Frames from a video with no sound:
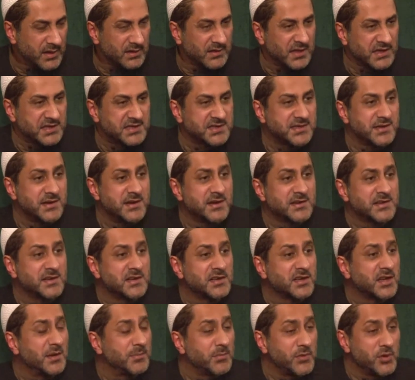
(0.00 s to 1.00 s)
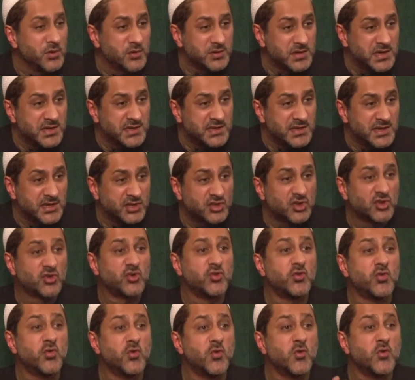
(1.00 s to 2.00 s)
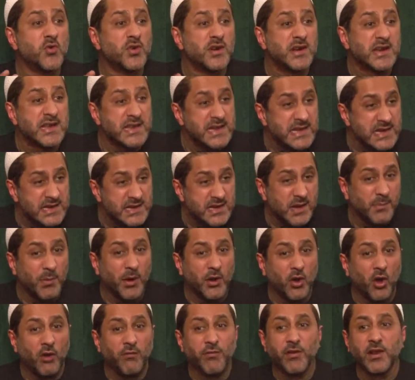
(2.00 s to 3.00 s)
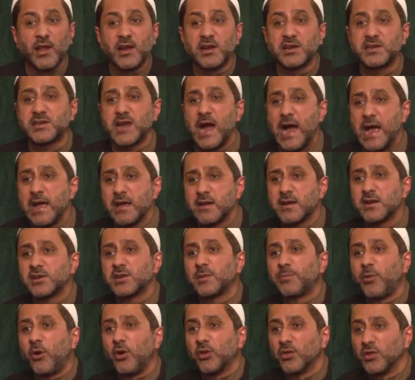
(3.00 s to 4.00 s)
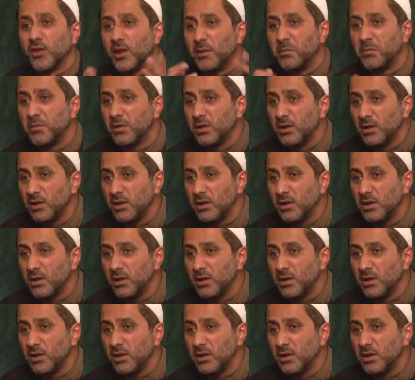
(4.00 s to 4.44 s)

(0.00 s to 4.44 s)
That certain communities do need a benevolent tyrant upon them.